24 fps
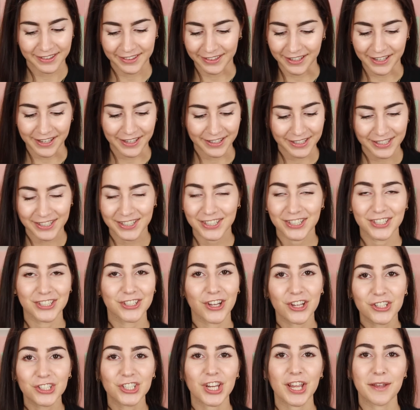Like,
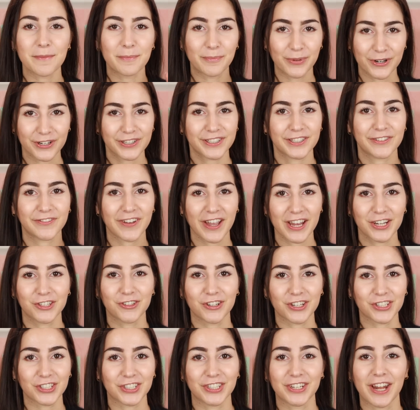such a burst of
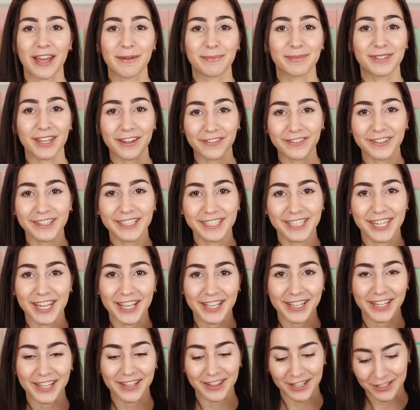hydration. I'm definitely
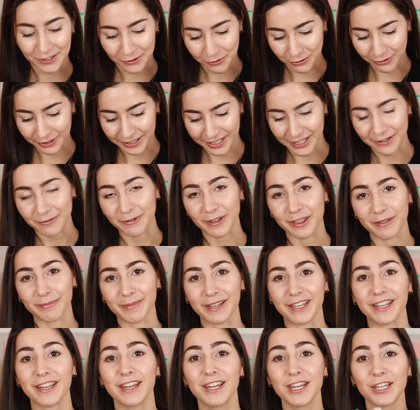taking this whole kit with
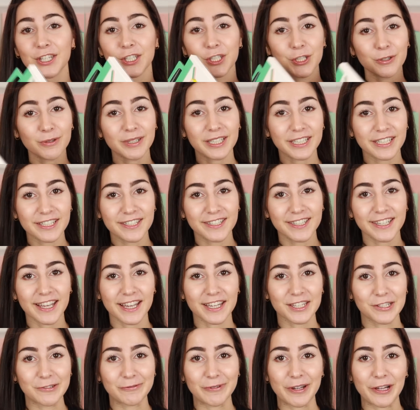me to EDC
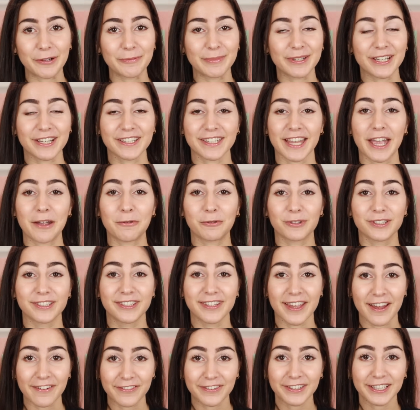as well, because I will
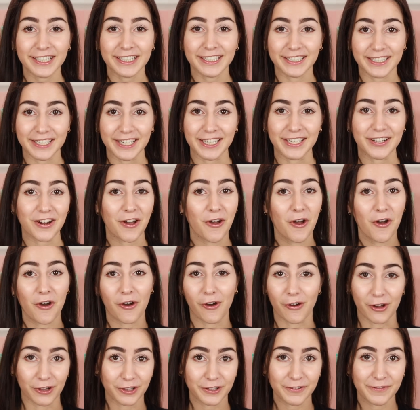definitely need
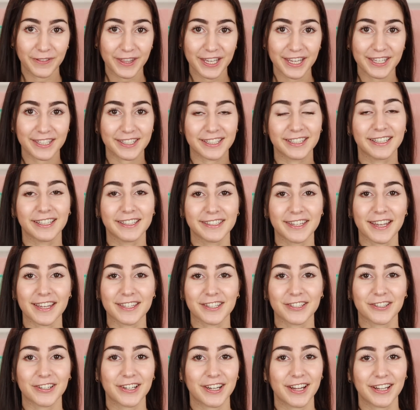all of these in the
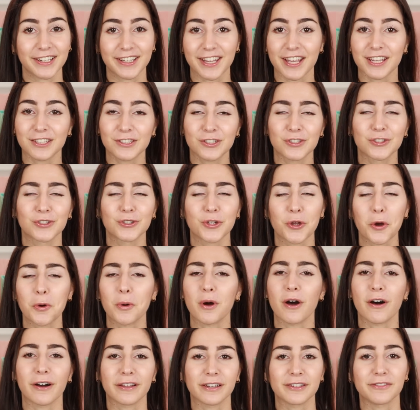desert. It gets
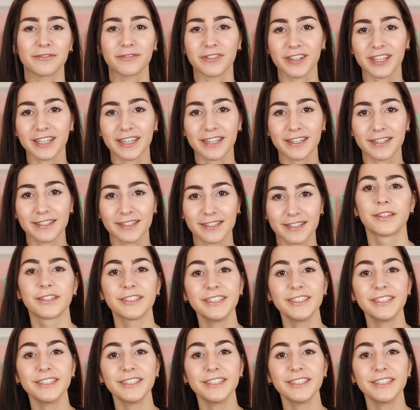so hot in Vegas.